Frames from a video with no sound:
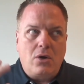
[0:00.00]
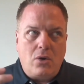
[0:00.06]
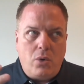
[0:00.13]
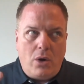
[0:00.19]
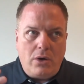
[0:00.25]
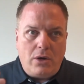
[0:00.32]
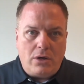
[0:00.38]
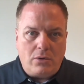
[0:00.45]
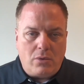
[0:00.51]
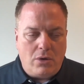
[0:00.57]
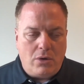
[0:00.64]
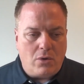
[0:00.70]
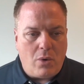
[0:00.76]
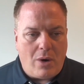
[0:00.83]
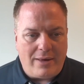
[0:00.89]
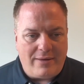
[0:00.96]
quote
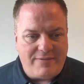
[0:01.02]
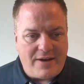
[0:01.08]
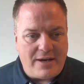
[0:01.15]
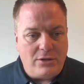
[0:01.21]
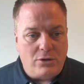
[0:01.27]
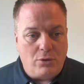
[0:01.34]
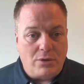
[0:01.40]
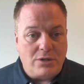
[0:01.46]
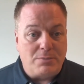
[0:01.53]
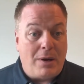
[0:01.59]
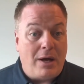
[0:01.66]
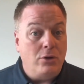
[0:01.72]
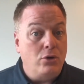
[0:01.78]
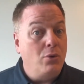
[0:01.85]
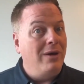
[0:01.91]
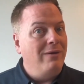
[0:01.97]
unquote qualified to
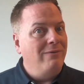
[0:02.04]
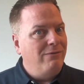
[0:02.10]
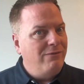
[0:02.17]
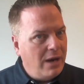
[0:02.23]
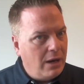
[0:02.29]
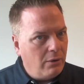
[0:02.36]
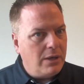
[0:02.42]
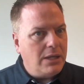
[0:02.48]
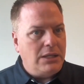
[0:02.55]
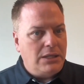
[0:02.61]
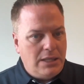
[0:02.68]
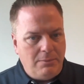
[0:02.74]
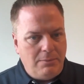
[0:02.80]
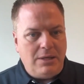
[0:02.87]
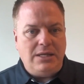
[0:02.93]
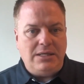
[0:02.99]
respond to a very
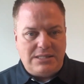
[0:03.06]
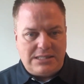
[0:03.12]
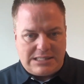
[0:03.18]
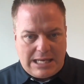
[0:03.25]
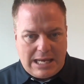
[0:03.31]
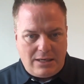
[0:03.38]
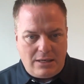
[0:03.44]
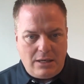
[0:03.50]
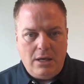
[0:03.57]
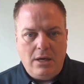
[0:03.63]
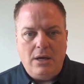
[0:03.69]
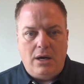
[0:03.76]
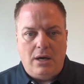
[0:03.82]
limited set